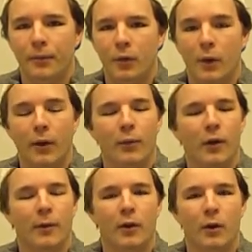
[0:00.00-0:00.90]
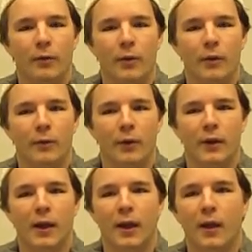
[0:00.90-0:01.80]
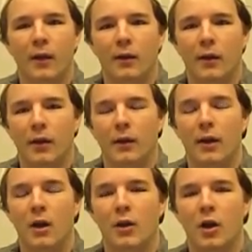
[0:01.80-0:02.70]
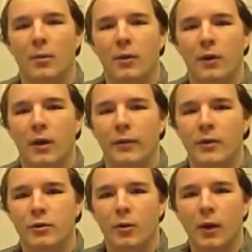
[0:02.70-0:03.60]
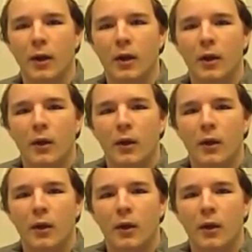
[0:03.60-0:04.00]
So what I would recommend to all of you is to really get on top of your individual work.